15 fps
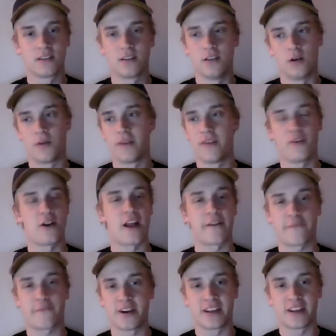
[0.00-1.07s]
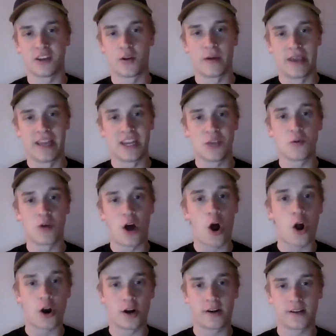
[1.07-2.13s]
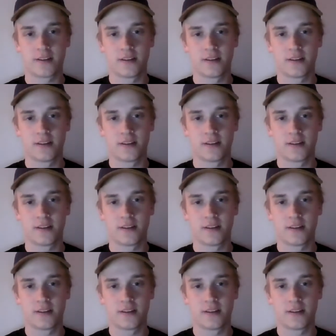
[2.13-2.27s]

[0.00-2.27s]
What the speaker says: They're not afraid to, hit you hard.